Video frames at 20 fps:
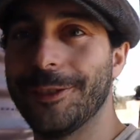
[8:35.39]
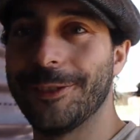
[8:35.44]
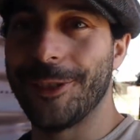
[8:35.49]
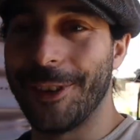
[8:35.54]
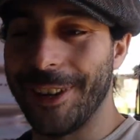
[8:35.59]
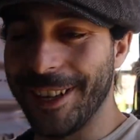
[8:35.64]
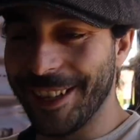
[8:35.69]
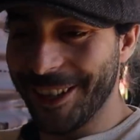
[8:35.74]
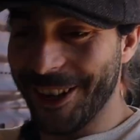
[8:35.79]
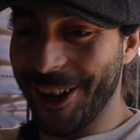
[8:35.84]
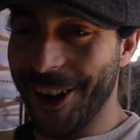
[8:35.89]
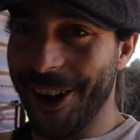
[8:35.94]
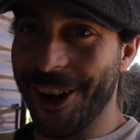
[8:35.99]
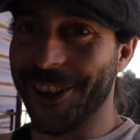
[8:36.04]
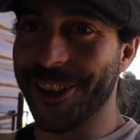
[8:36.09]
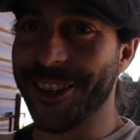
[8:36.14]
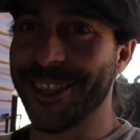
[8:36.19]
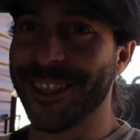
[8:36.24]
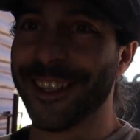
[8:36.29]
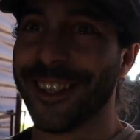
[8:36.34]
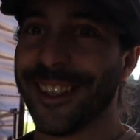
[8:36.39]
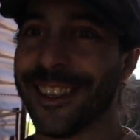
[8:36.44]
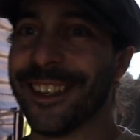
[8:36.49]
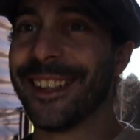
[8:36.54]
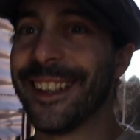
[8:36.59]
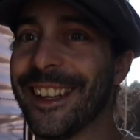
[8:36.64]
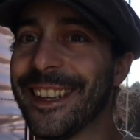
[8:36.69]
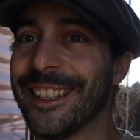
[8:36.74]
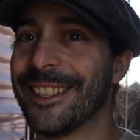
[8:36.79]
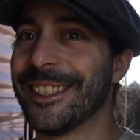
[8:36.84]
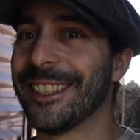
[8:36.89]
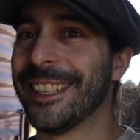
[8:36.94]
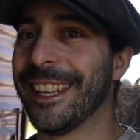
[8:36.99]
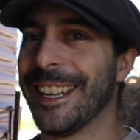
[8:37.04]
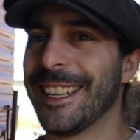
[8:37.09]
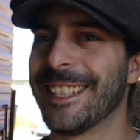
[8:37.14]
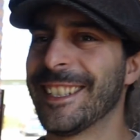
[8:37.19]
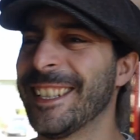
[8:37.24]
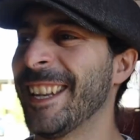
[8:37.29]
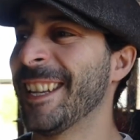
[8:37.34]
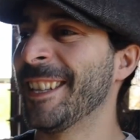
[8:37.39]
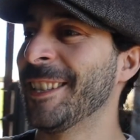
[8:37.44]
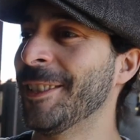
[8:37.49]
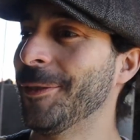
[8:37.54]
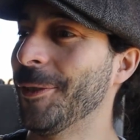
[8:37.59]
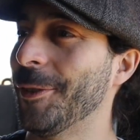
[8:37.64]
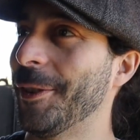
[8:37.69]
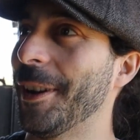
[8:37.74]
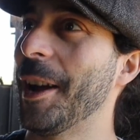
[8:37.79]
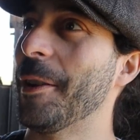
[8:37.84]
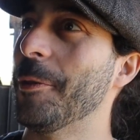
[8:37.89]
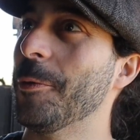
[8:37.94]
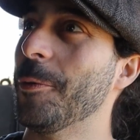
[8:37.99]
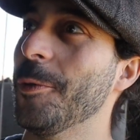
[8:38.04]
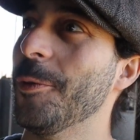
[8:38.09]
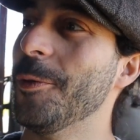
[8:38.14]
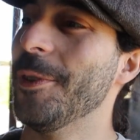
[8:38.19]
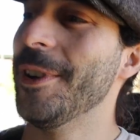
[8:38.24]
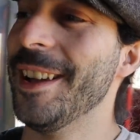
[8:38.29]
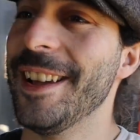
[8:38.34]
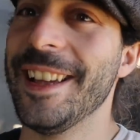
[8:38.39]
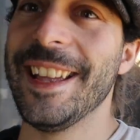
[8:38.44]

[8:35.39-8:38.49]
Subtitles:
train cars and just get a sense for how